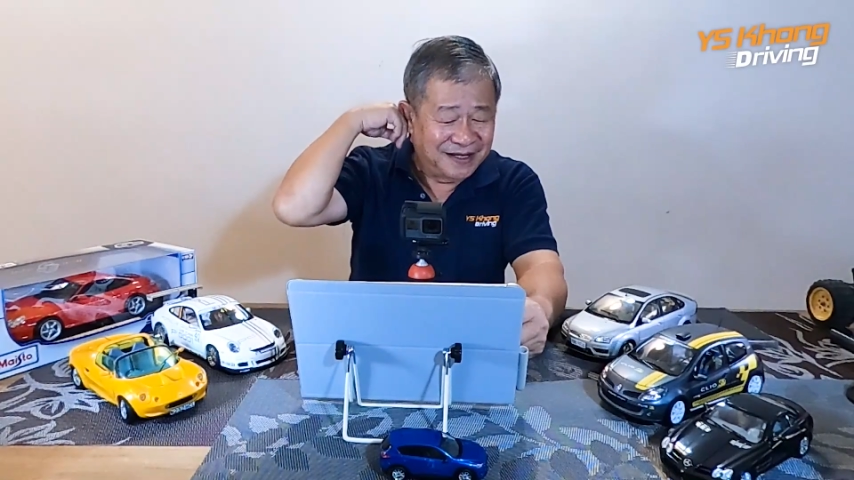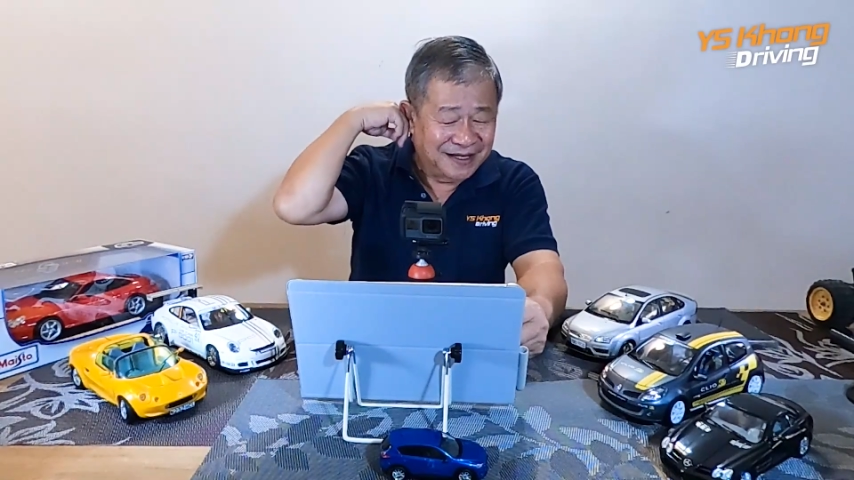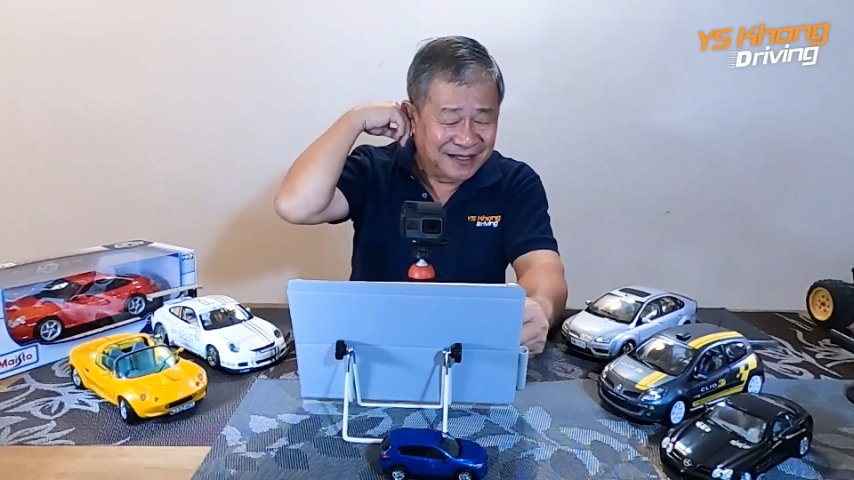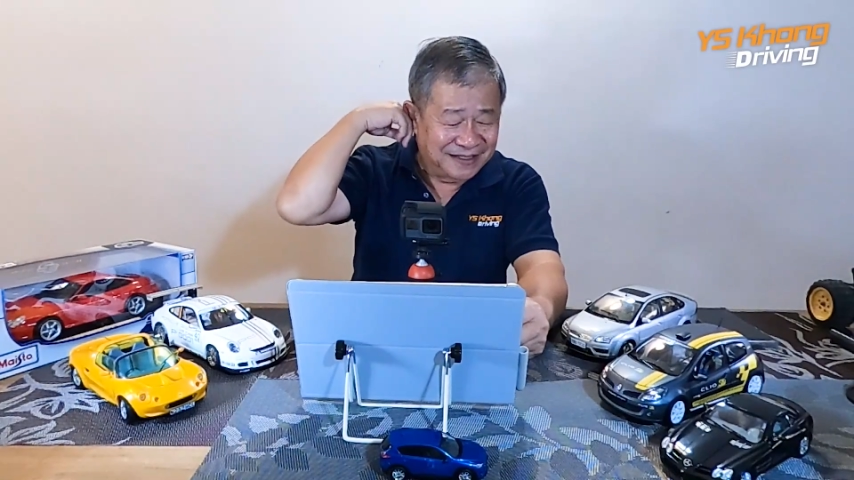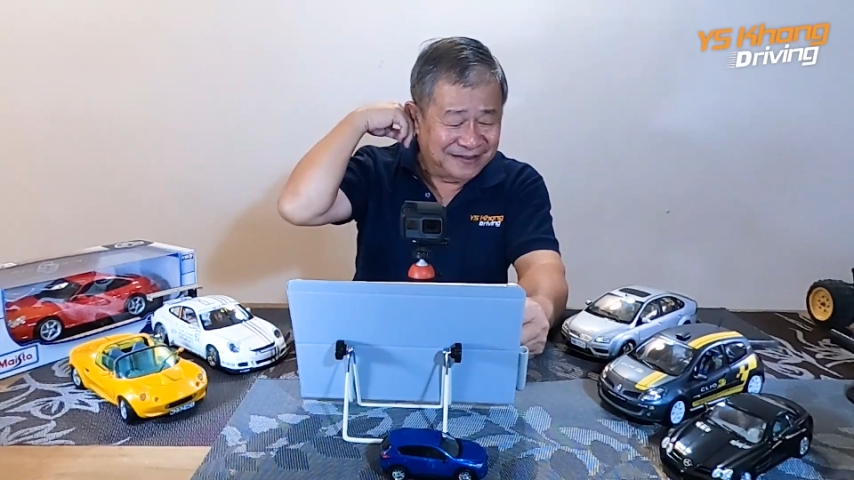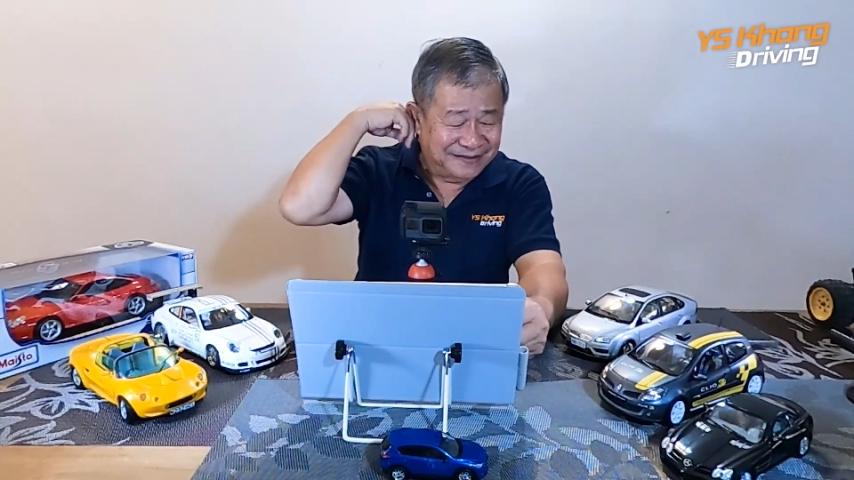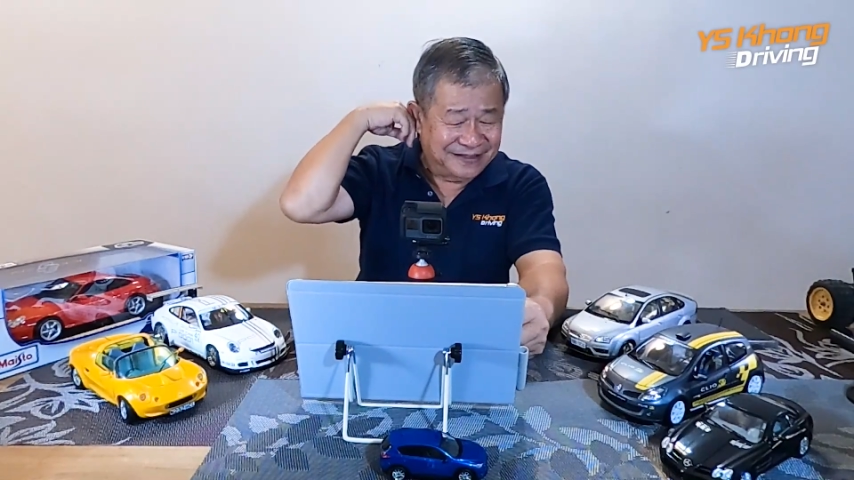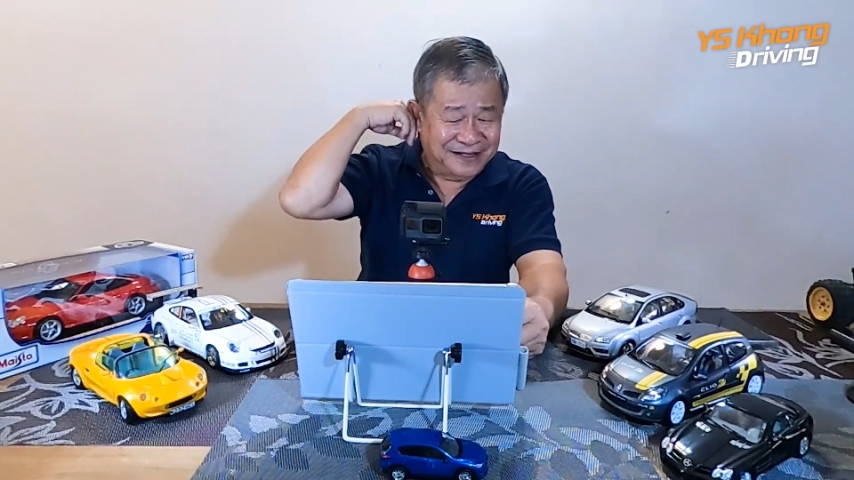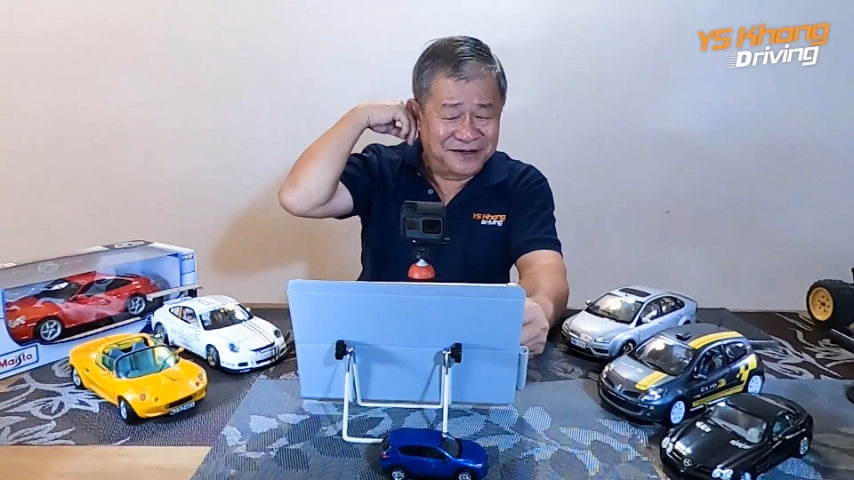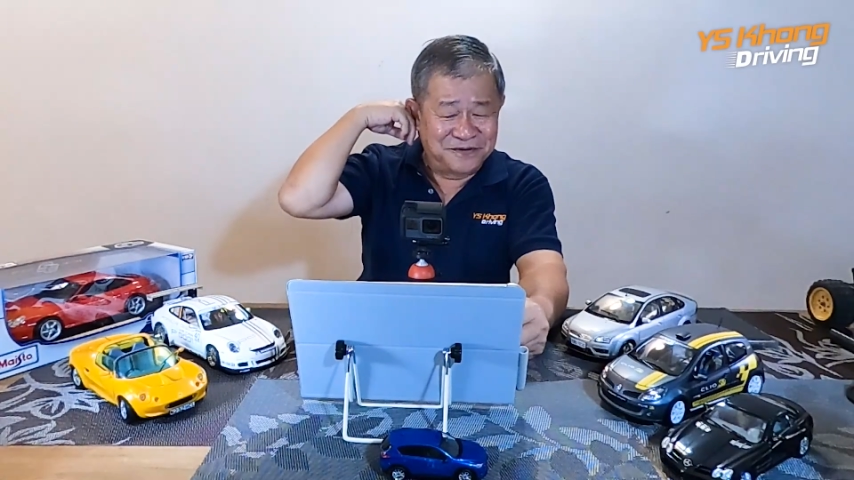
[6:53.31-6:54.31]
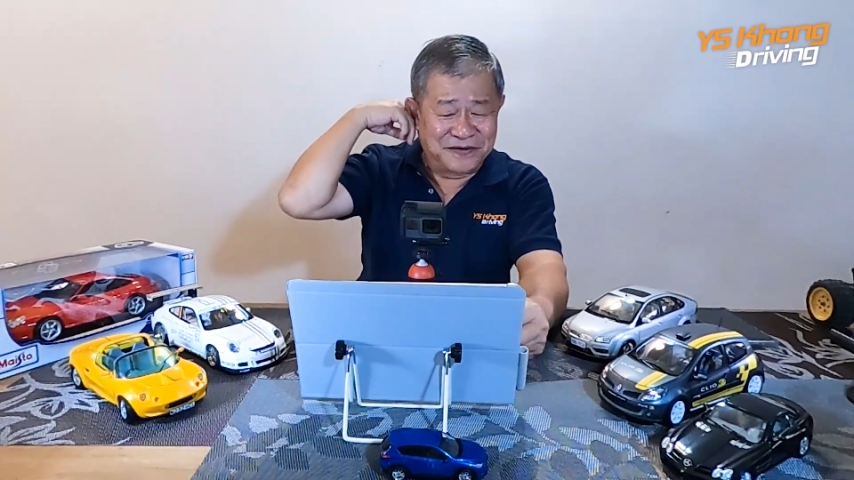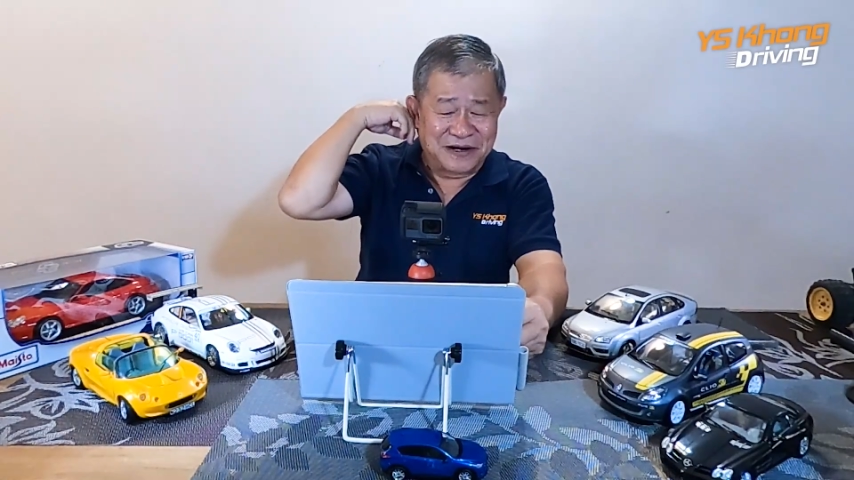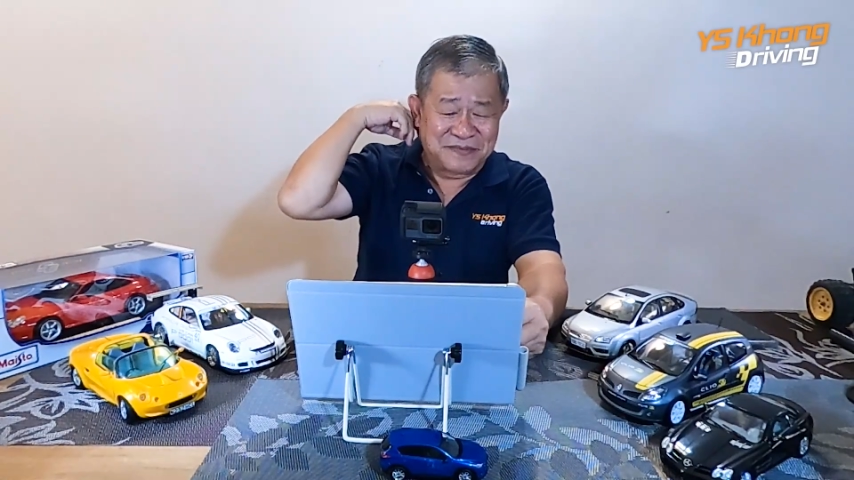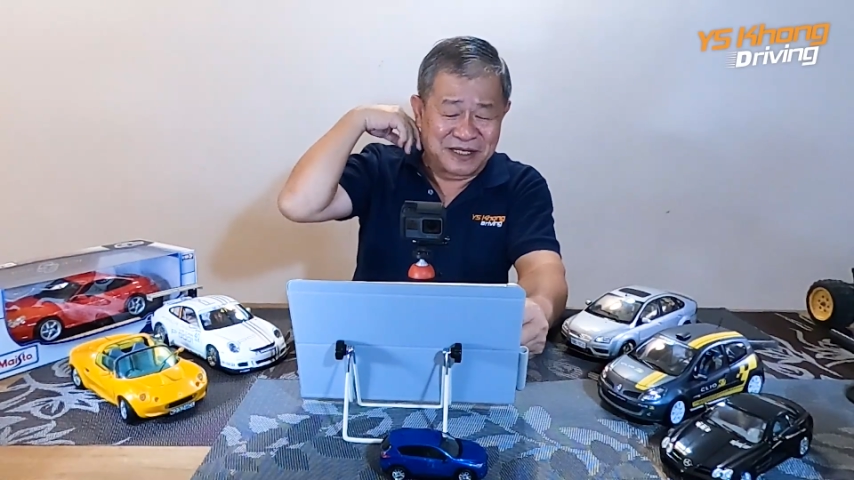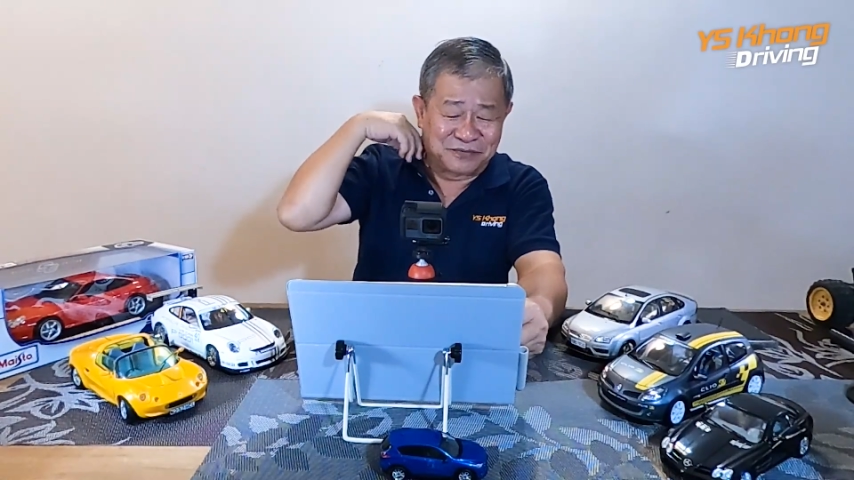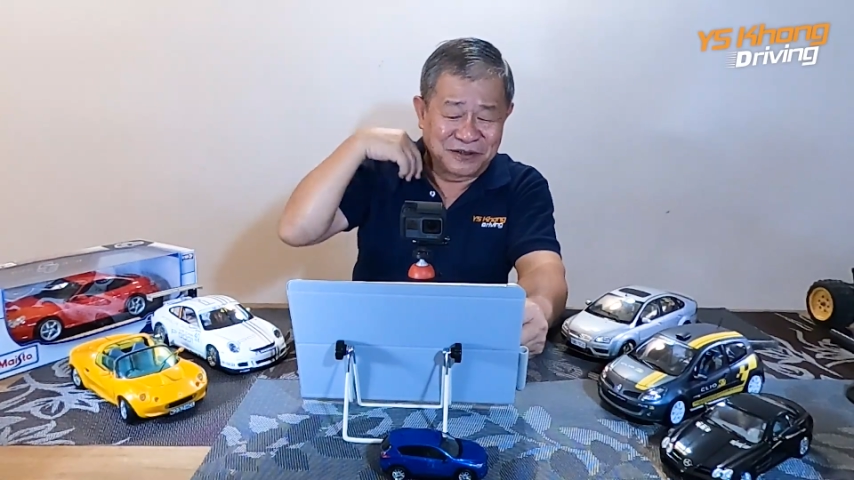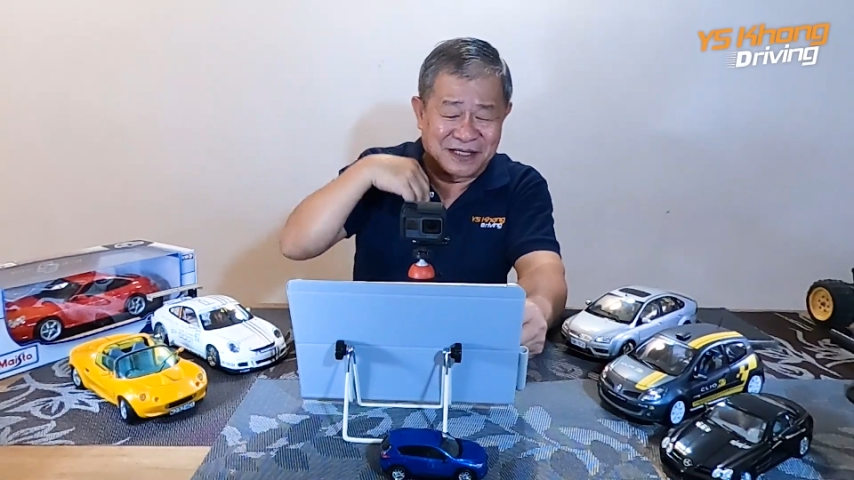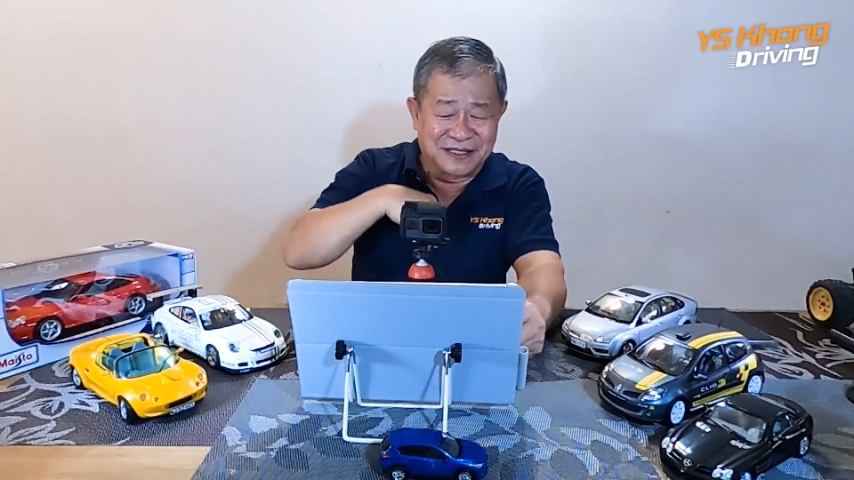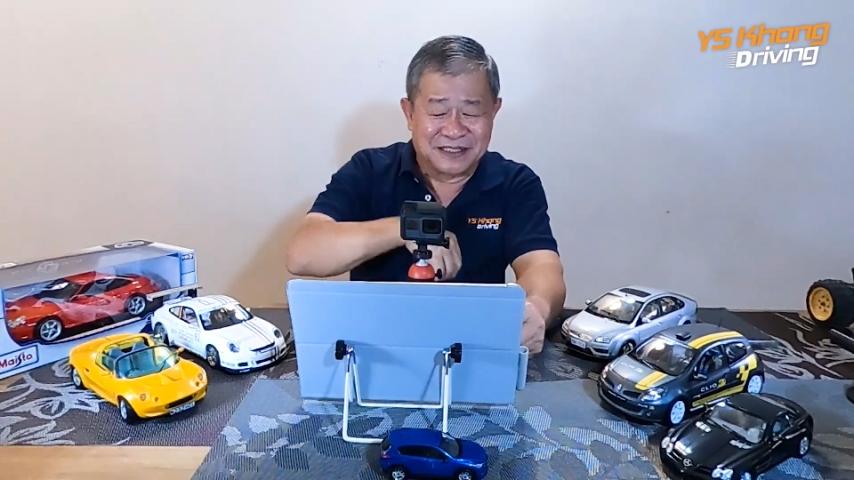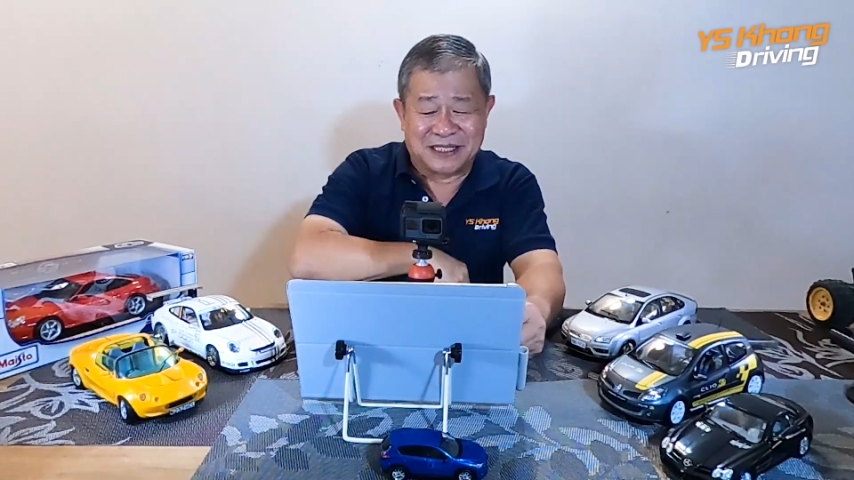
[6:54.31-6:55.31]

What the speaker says: It didn't do very much for the